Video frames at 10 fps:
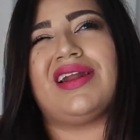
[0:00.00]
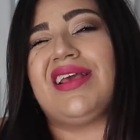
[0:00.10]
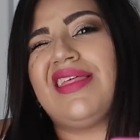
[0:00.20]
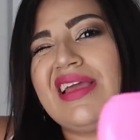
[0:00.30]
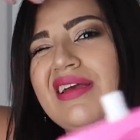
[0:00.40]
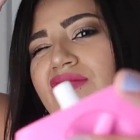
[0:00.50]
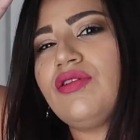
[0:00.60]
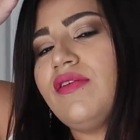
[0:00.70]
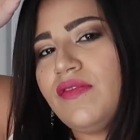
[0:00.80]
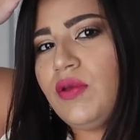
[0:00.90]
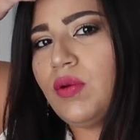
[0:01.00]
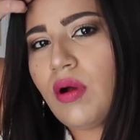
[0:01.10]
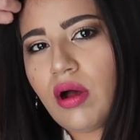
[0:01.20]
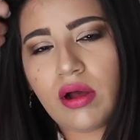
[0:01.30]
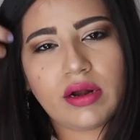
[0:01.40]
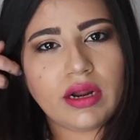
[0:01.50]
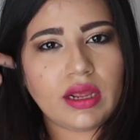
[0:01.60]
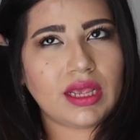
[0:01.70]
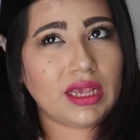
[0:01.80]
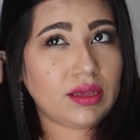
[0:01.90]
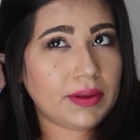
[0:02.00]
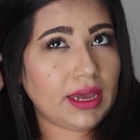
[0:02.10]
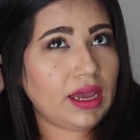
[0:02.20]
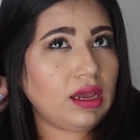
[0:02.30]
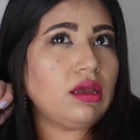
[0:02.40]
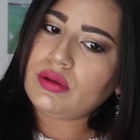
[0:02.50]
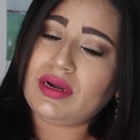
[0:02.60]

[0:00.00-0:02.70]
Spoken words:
and I think I saw a few on eBay.